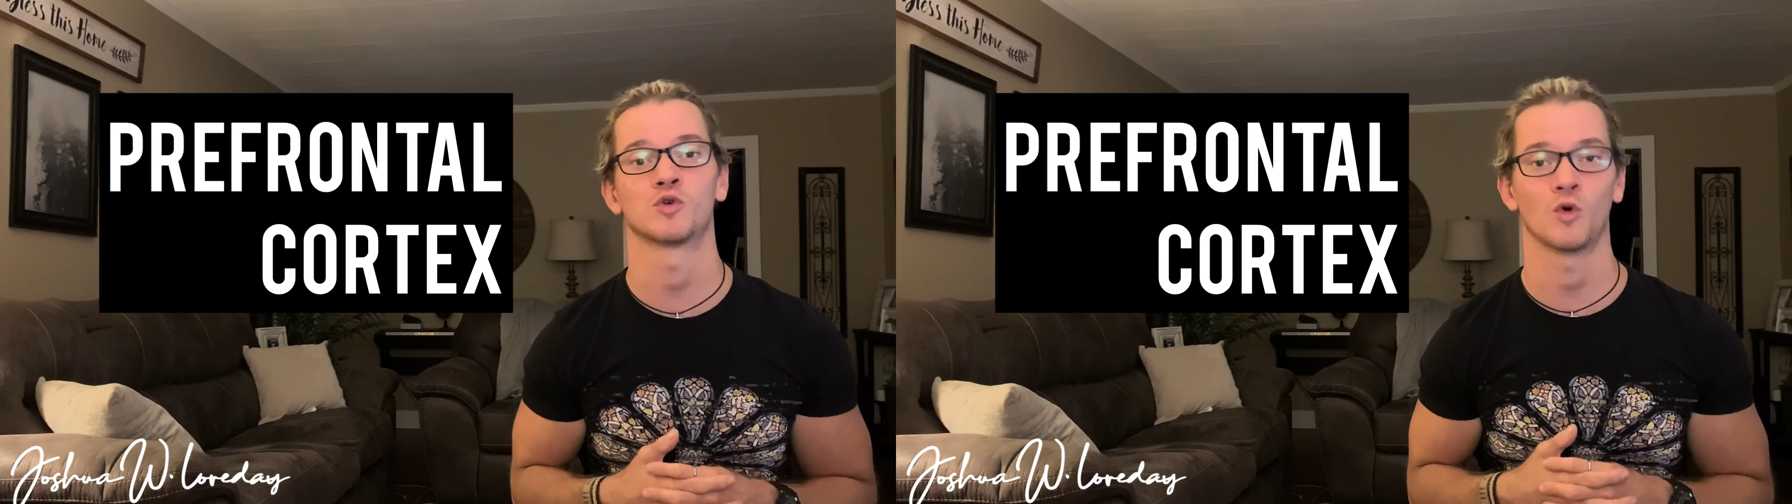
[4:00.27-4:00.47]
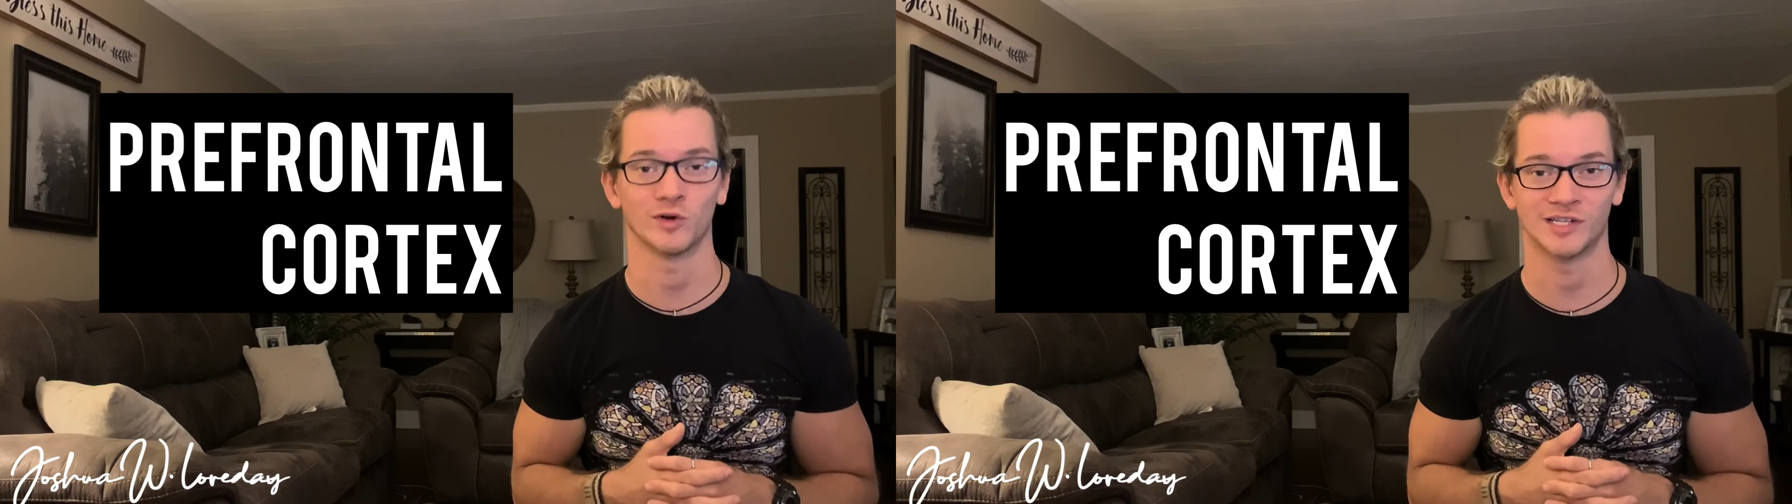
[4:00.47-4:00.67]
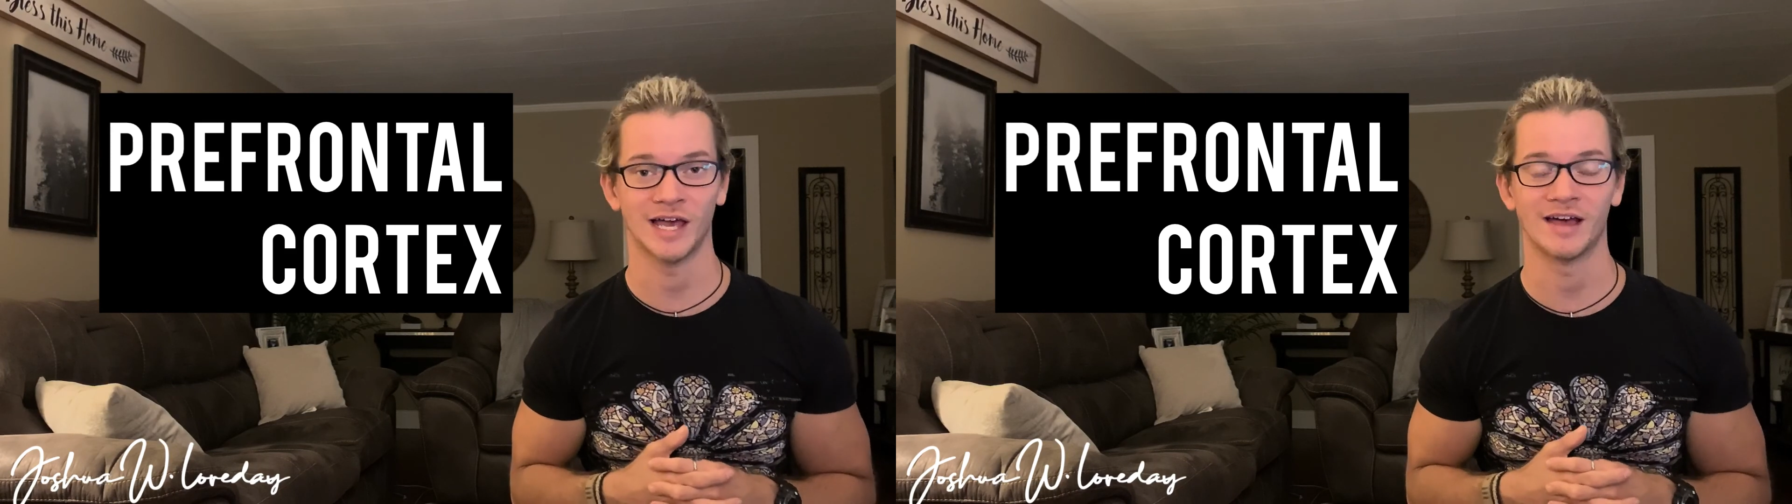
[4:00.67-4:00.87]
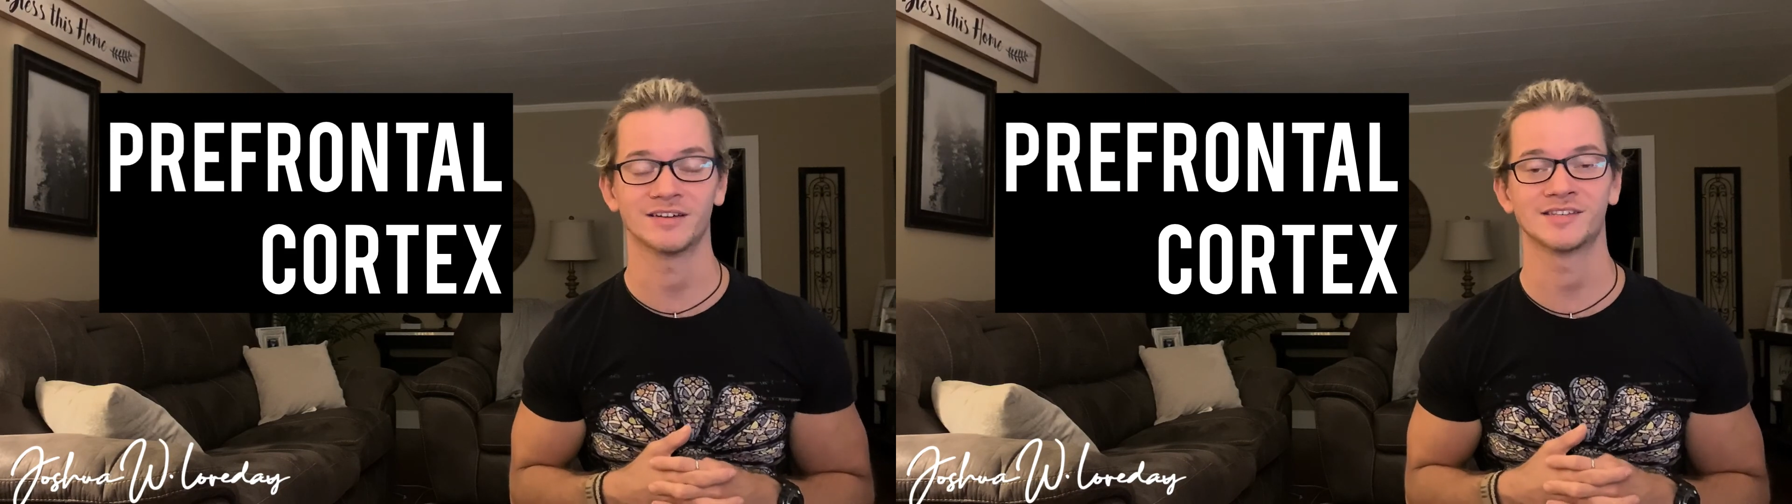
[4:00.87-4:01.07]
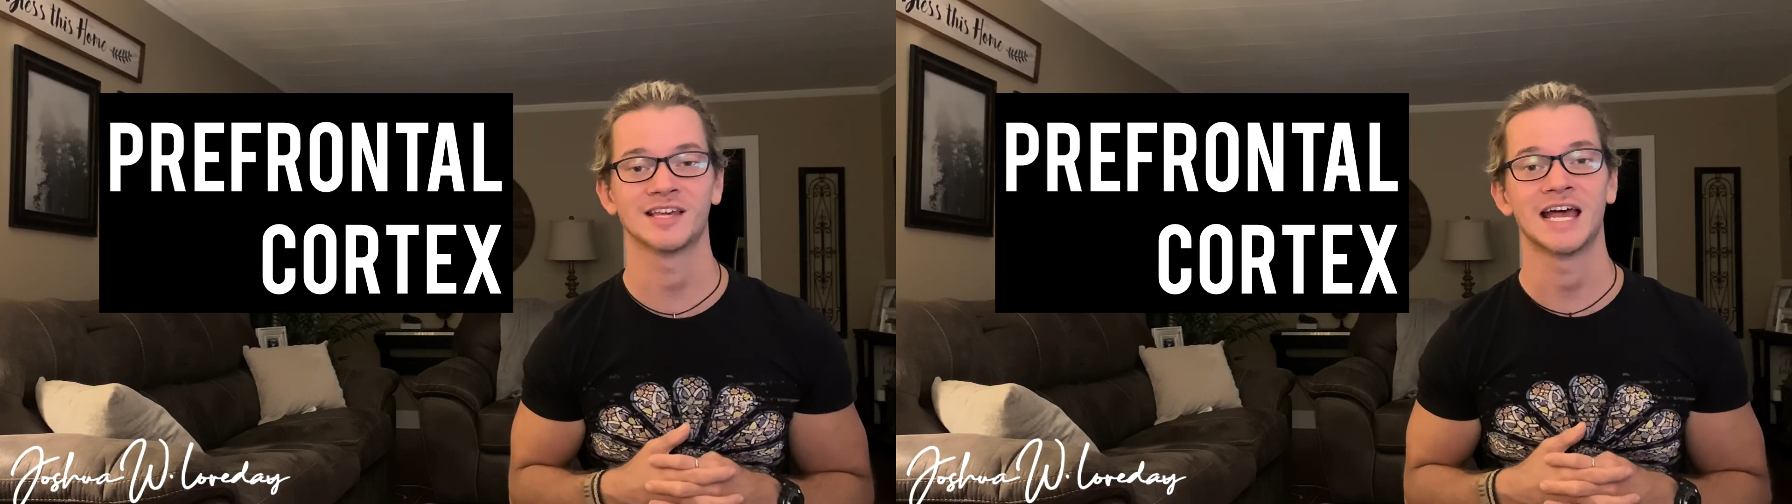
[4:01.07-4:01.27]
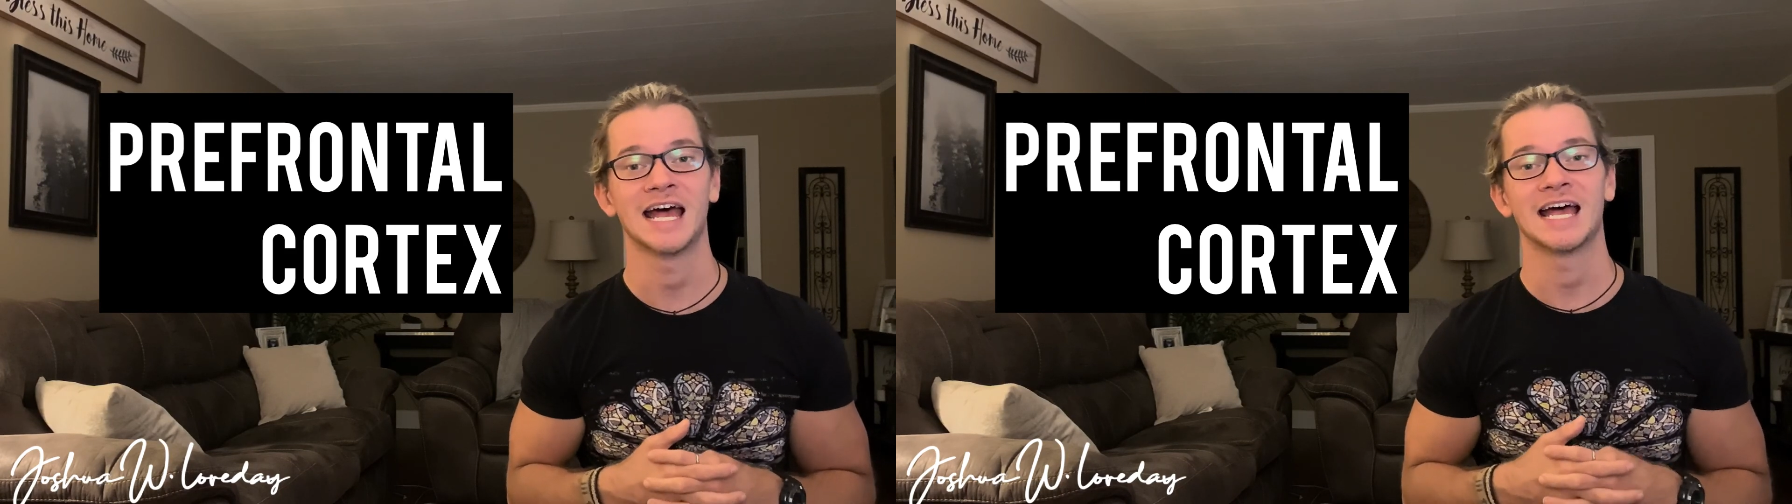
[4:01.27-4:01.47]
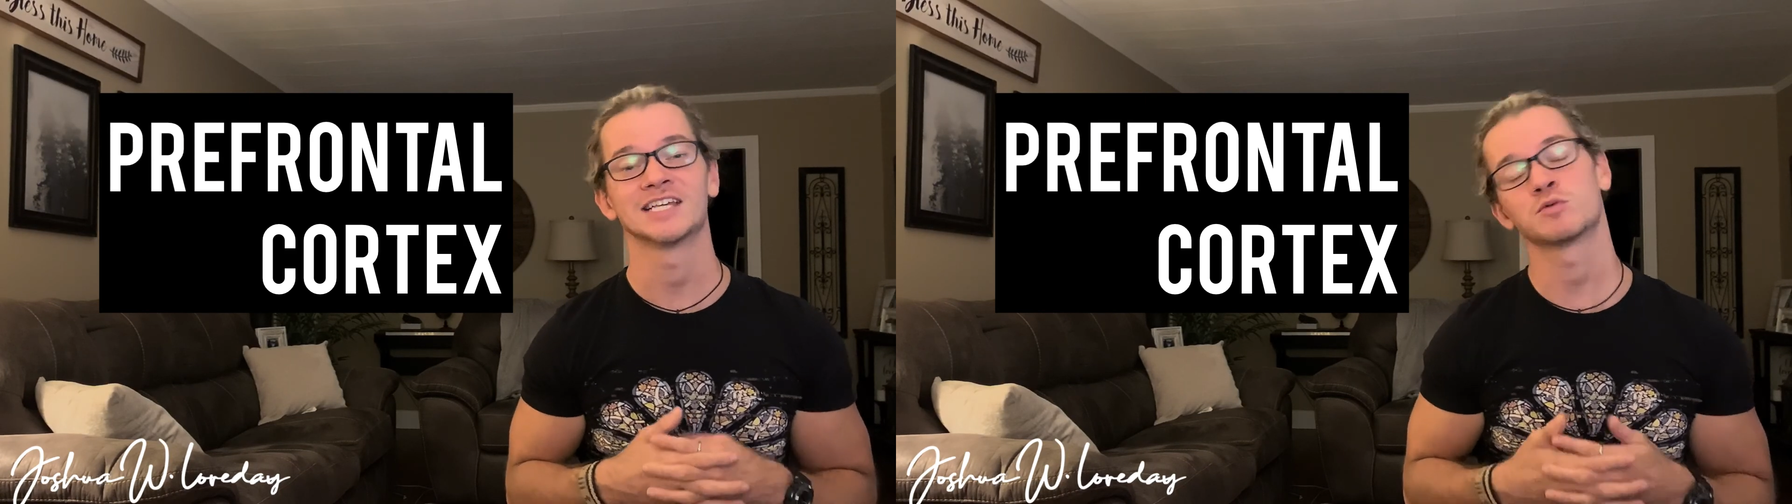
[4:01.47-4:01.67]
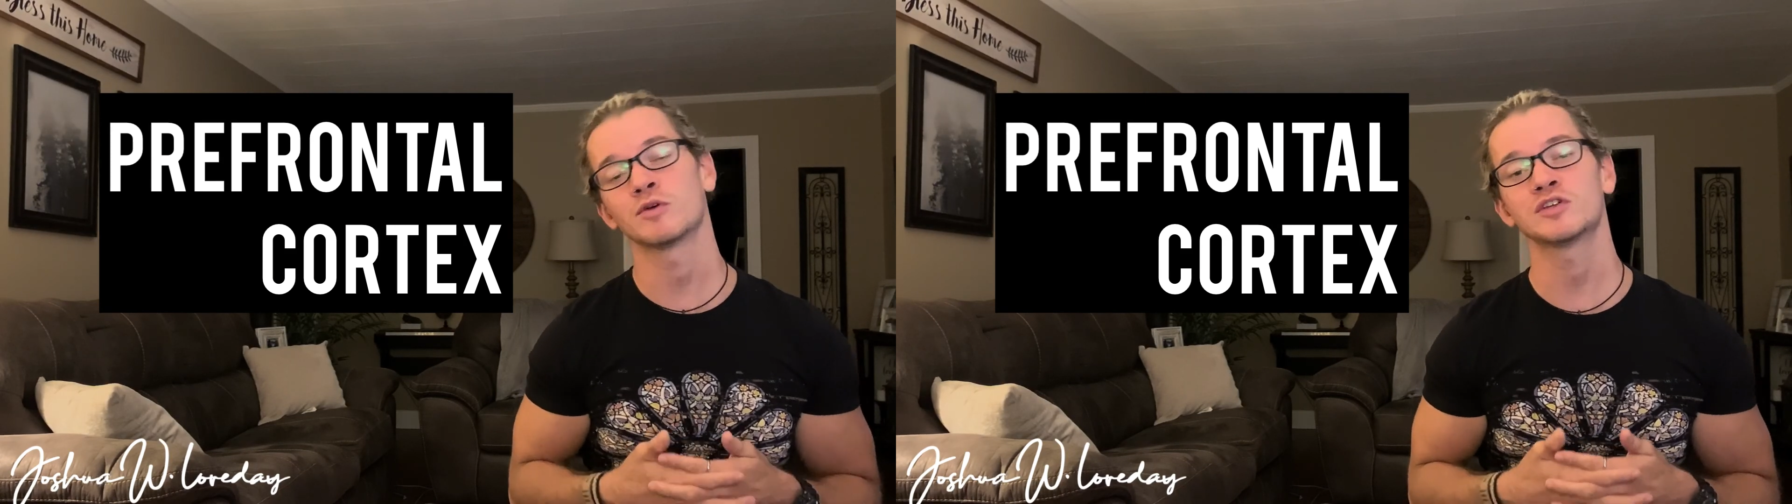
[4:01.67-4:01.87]
cortex, is
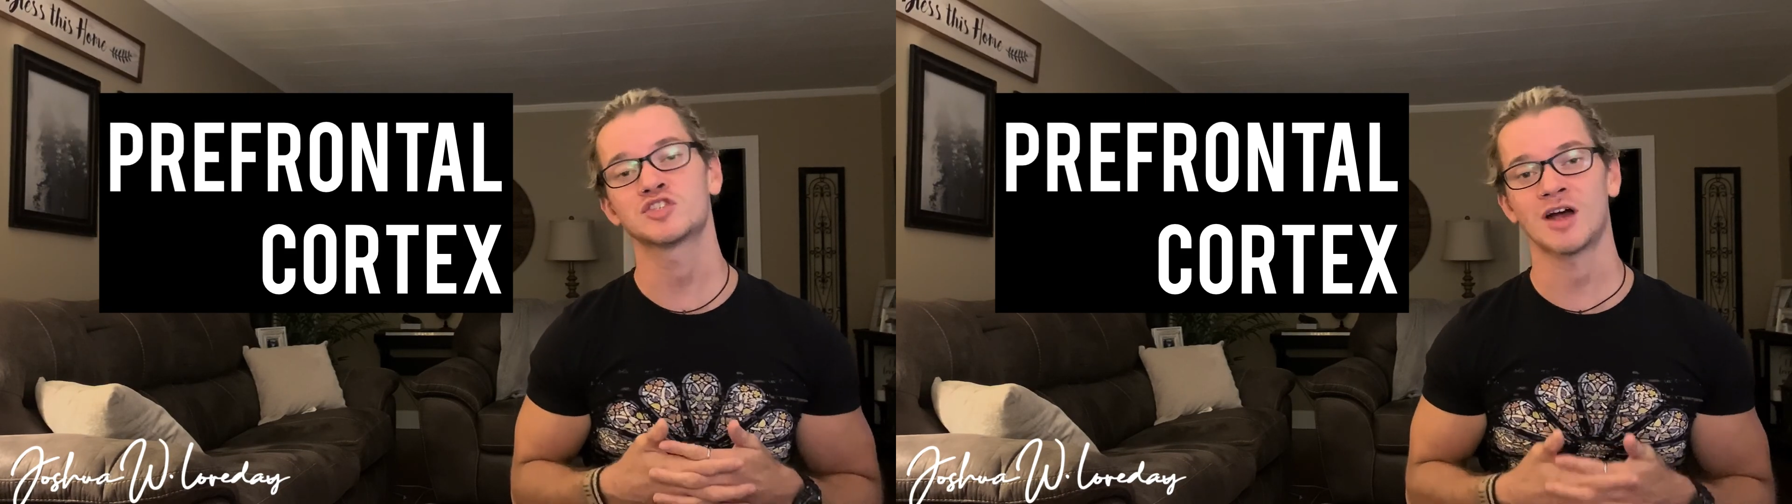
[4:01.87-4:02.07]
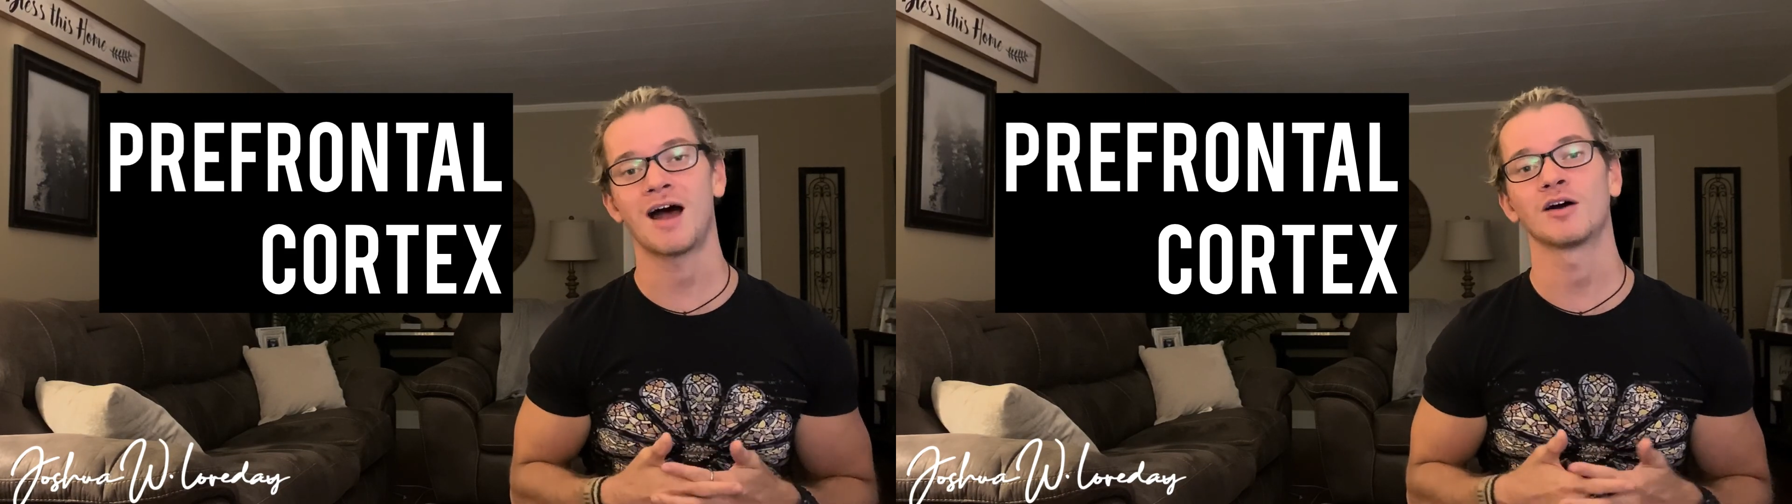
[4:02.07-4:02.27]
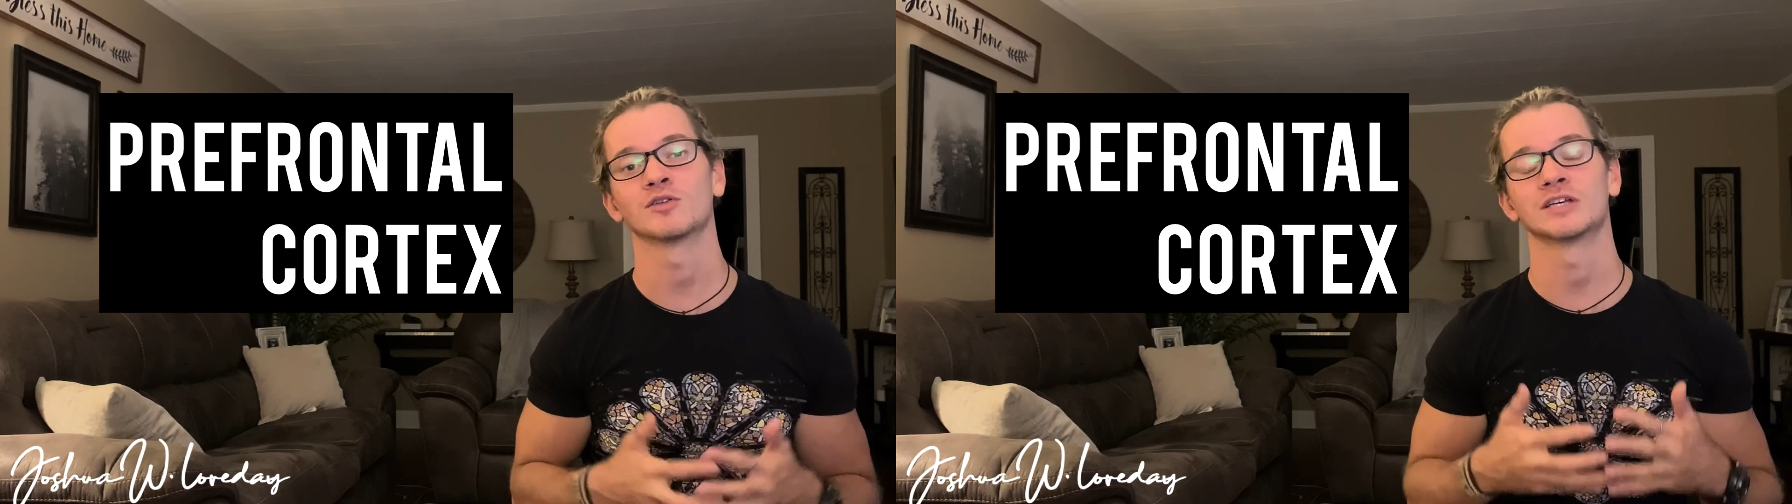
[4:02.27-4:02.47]
what the child